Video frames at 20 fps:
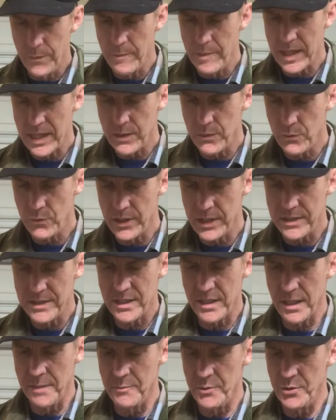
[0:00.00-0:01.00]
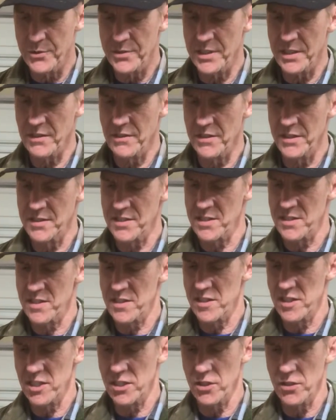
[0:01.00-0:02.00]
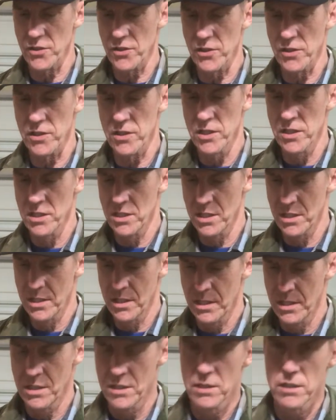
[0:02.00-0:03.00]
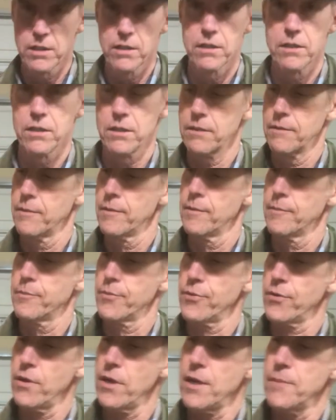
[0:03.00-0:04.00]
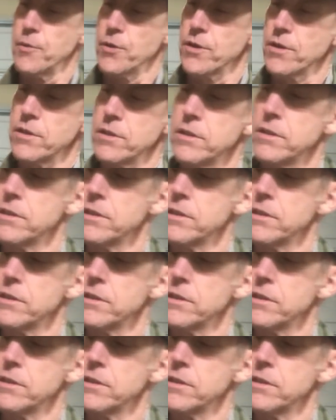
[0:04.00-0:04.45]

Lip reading: main reason I'm using this thicker primer,